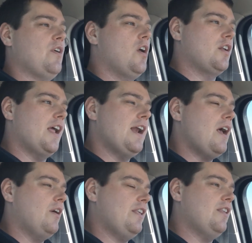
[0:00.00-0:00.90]

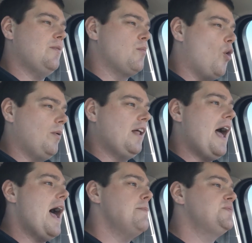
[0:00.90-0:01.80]
online, like the mobile
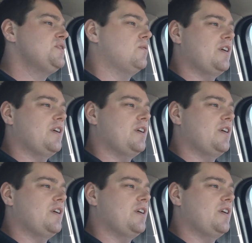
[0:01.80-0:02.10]
apps,